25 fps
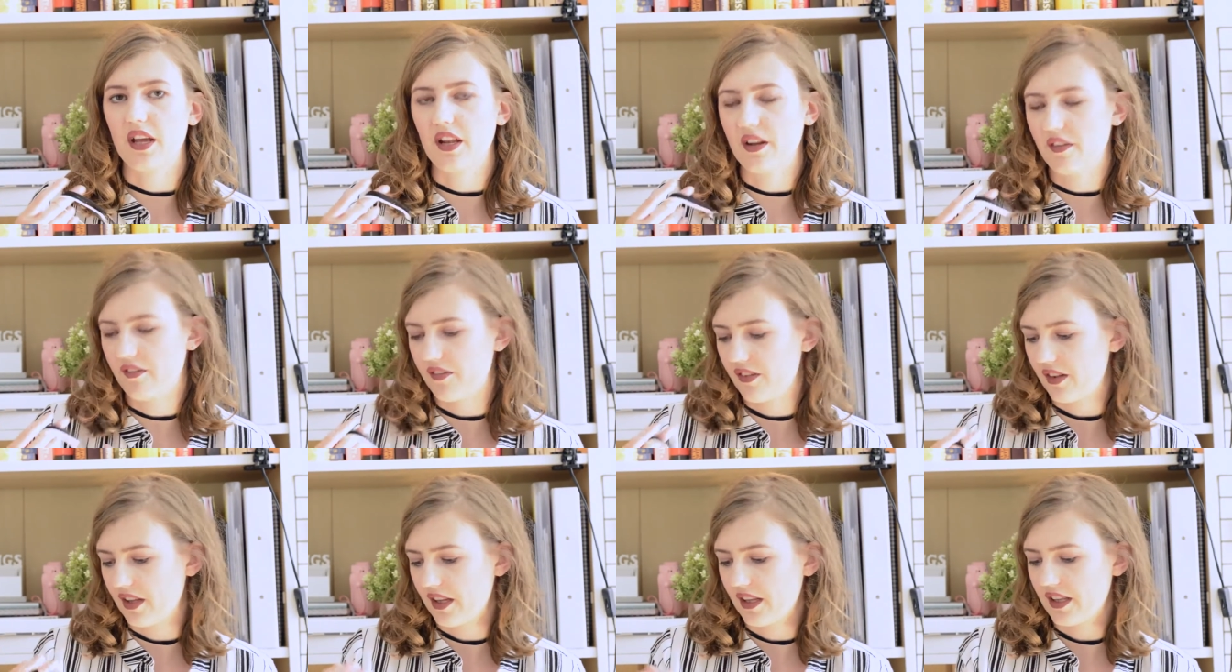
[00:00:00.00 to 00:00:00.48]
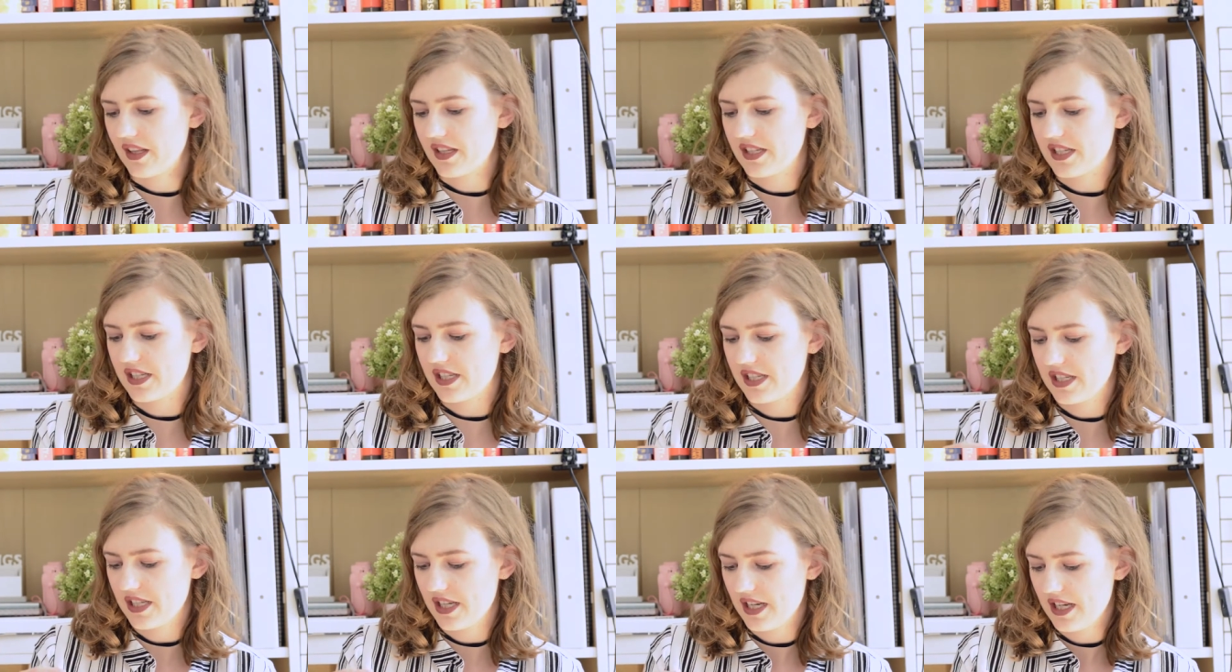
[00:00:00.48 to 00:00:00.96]
I feel like
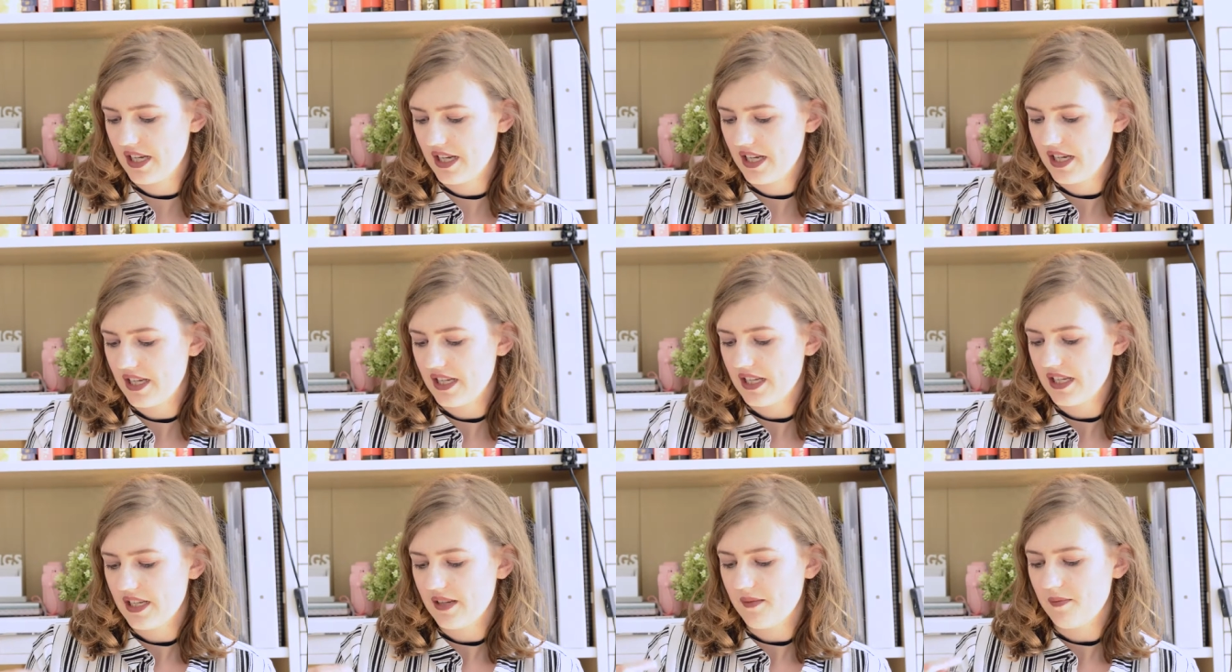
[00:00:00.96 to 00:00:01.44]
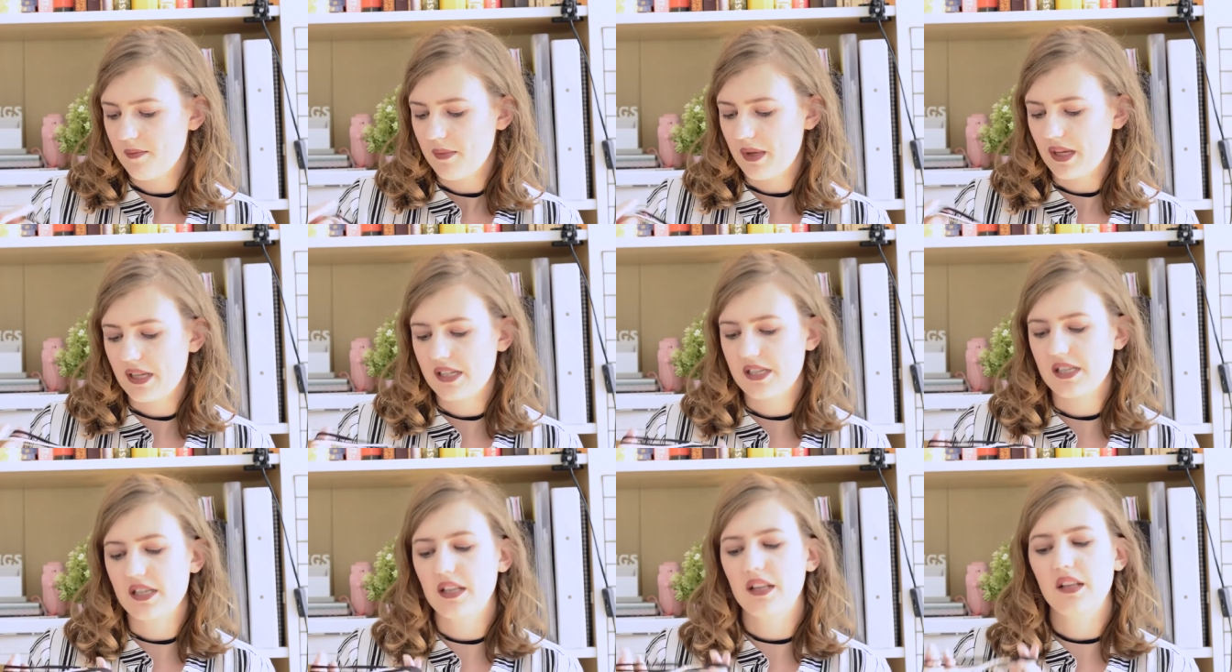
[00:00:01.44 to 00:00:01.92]
this
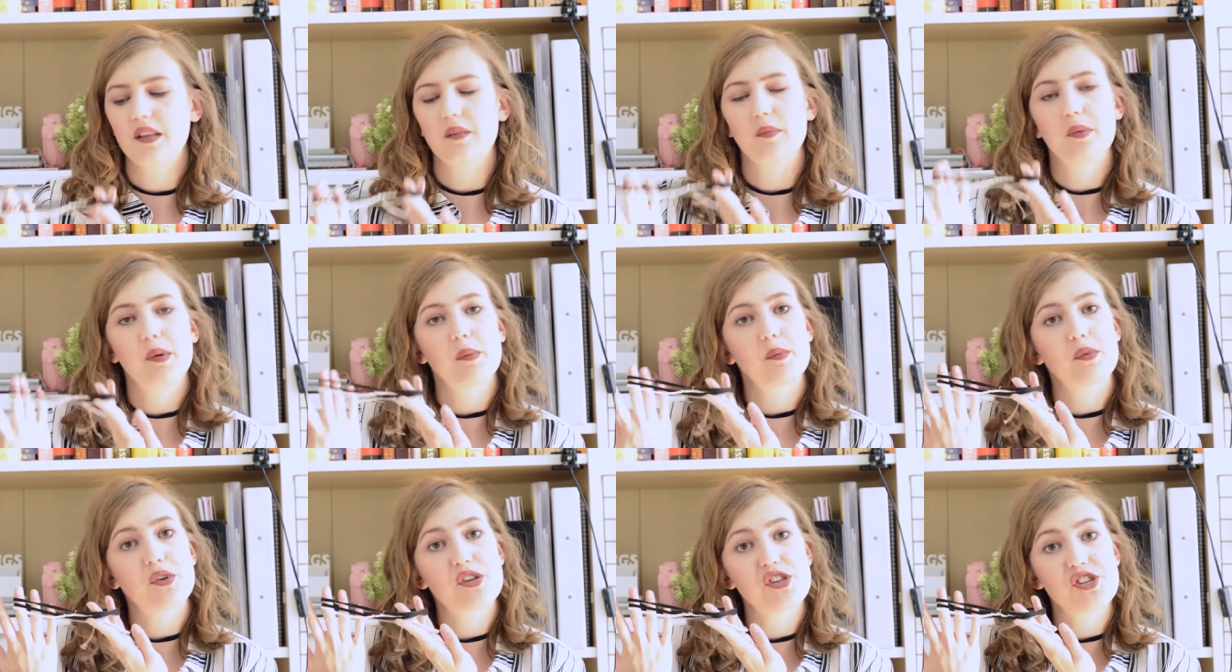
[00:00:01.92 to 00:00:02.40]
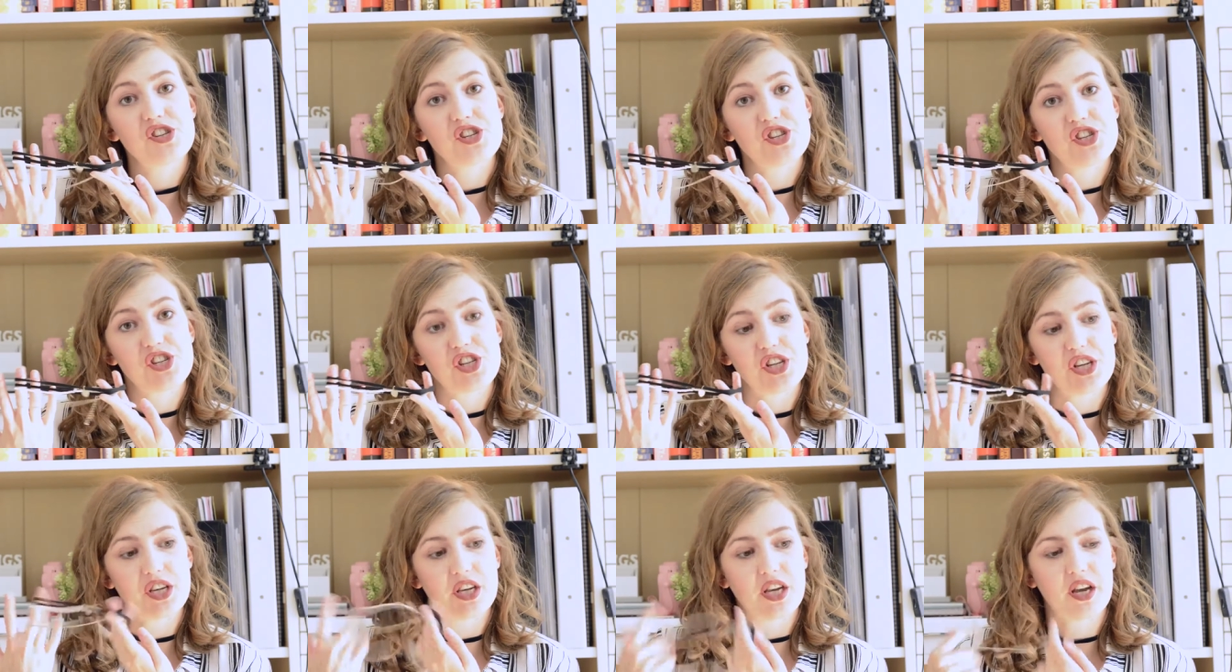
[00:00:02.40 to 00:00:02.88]
makes it a little bit more chic.